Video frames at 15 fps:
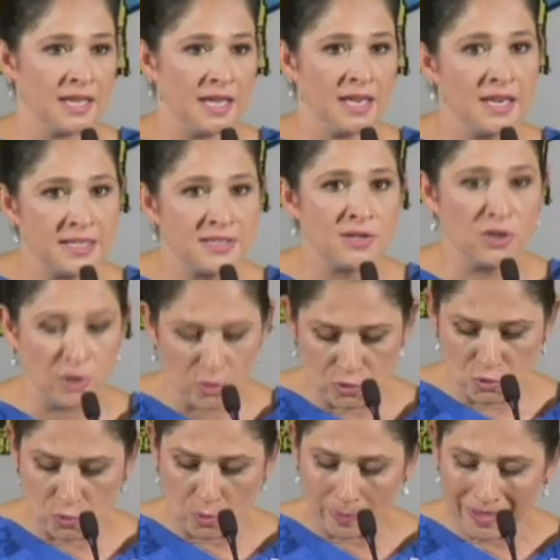It is
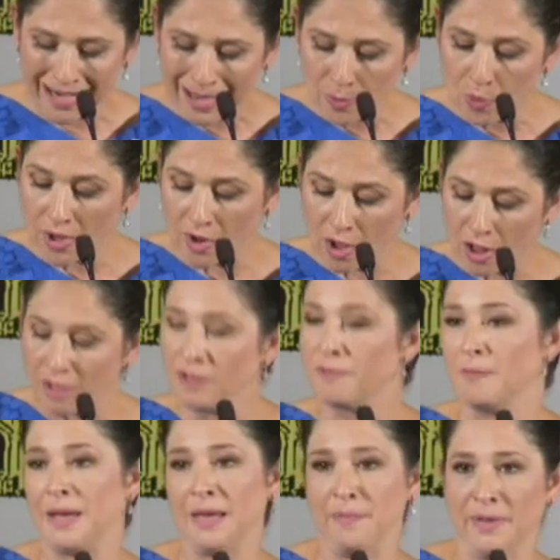unusual, but I want all
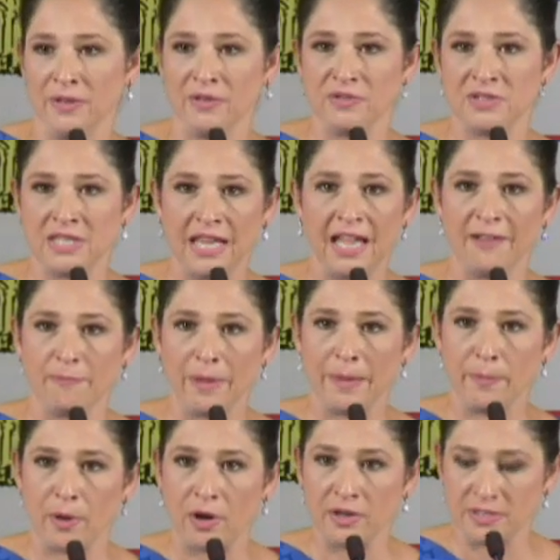of my bills to have
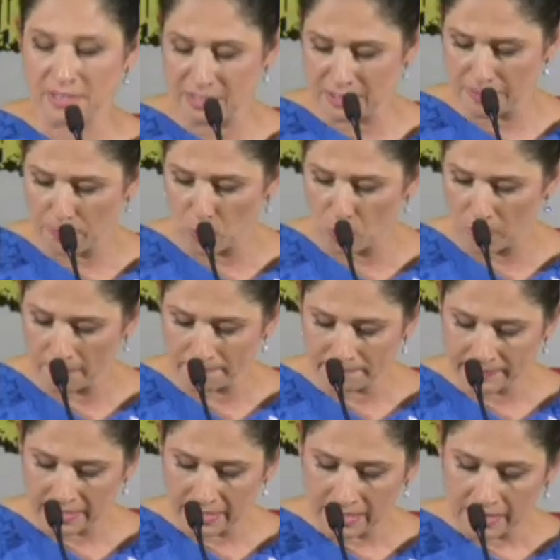bipartisan support.
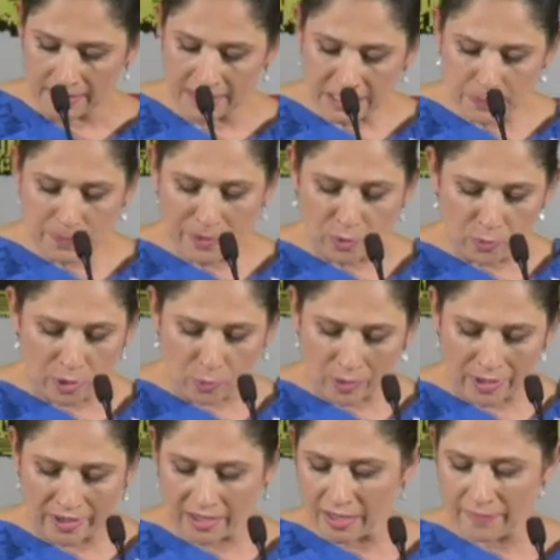This bill
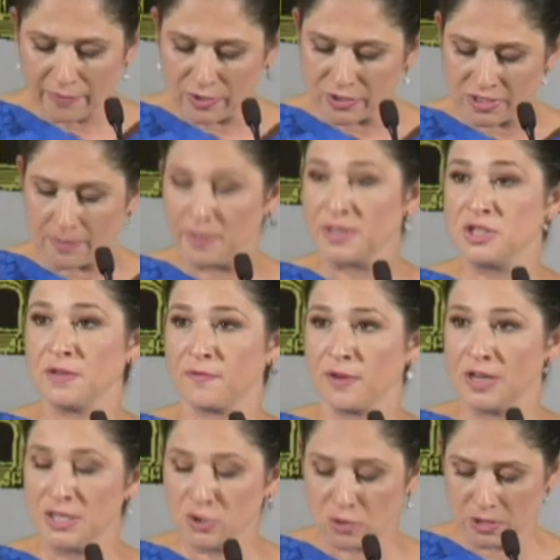requiring governors to budget
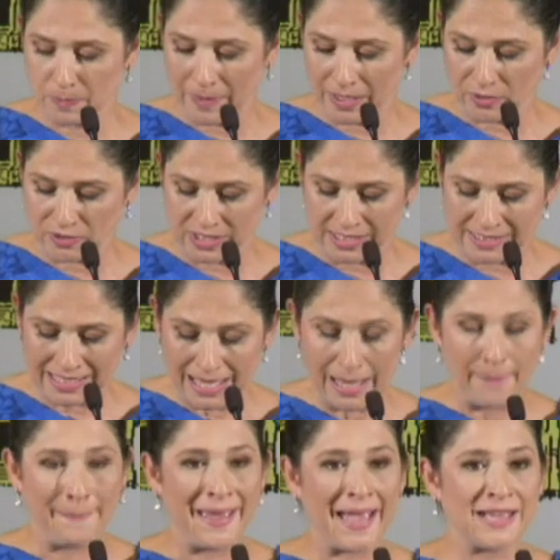for interest penalties
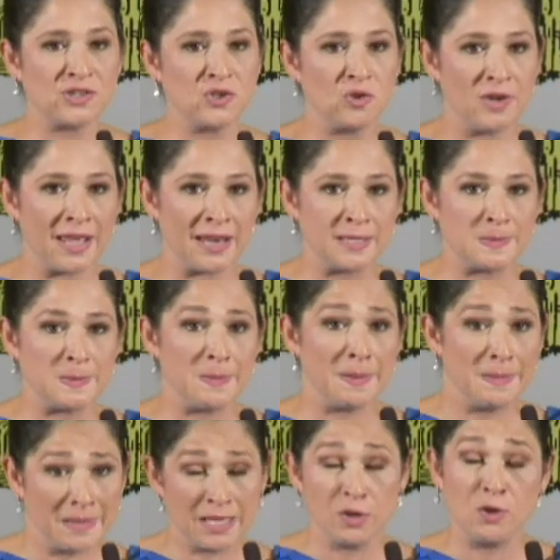passed
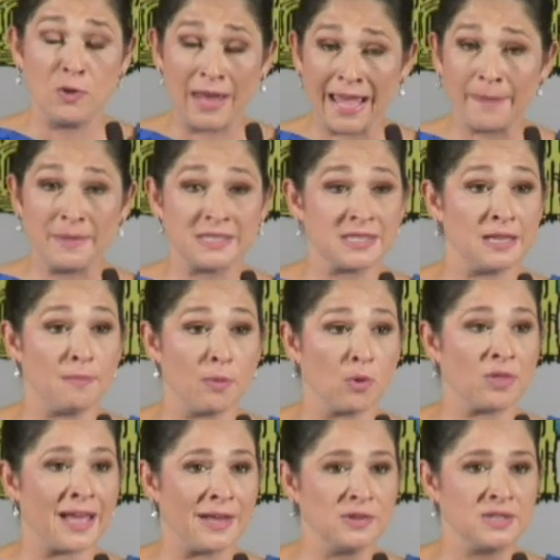unanimously in
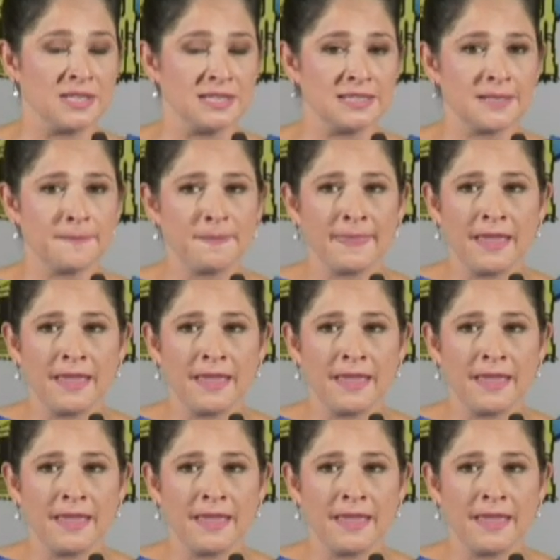both houses.